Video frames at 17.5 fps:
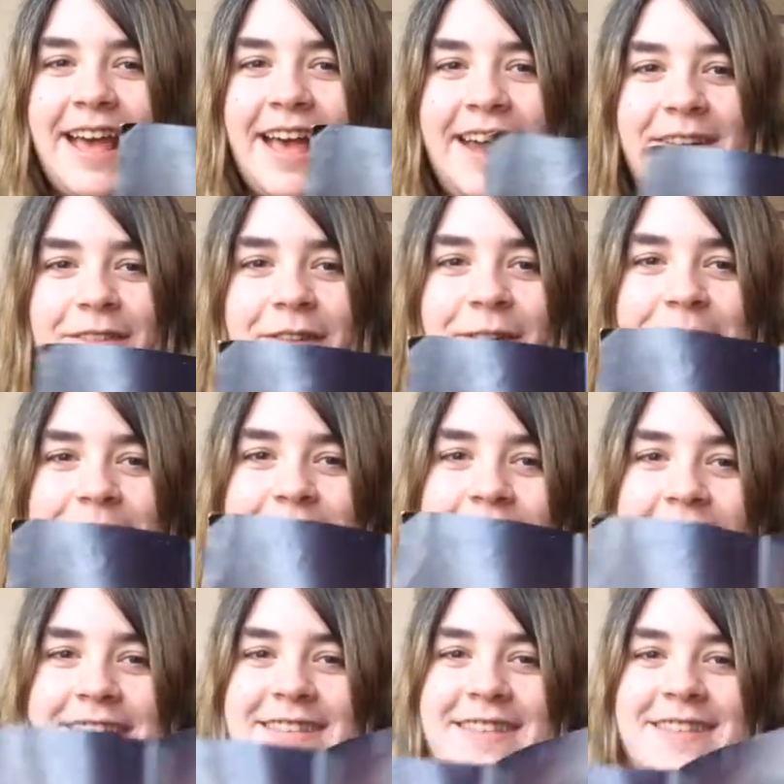And of course
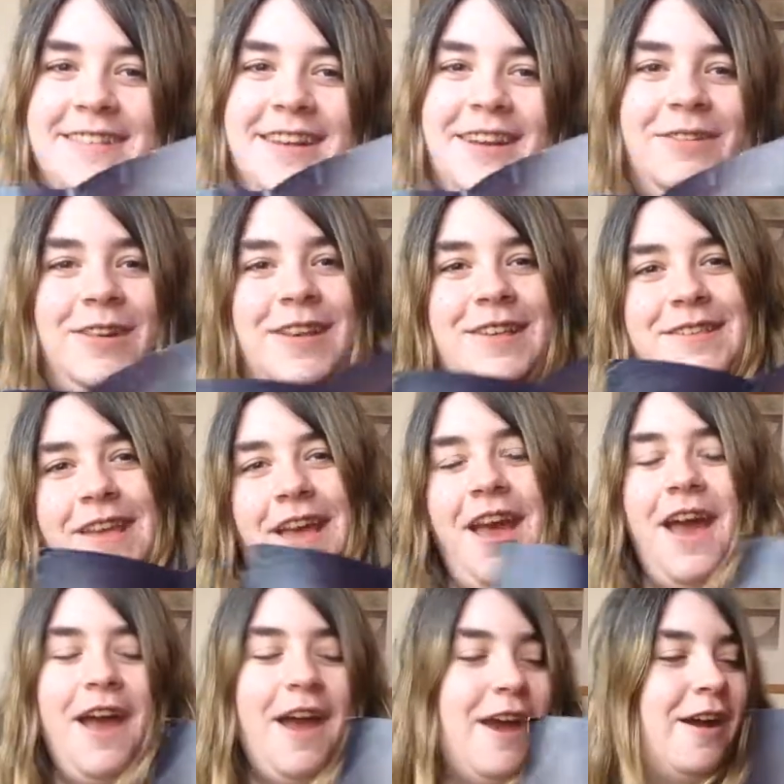my sister was
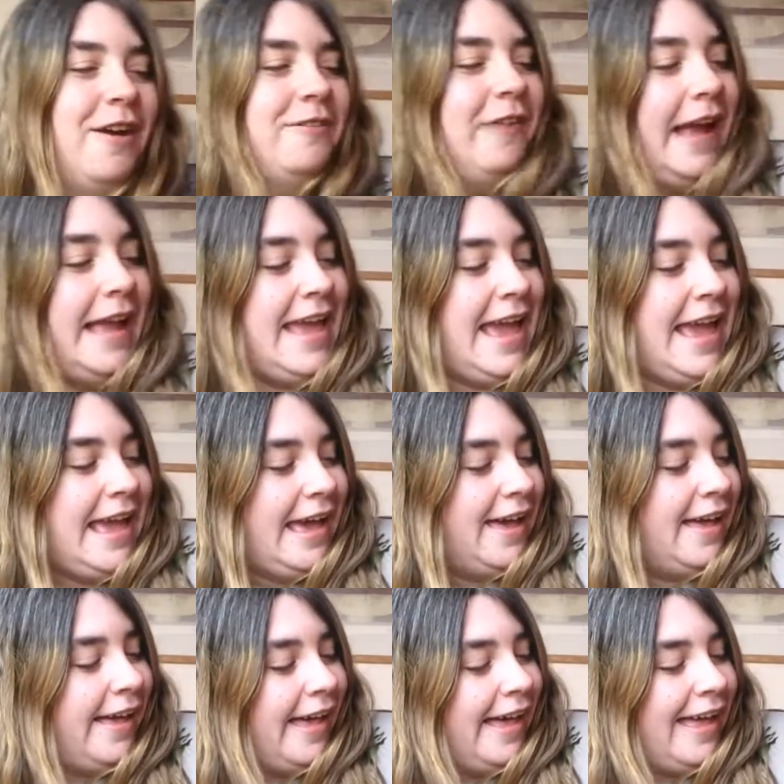right here,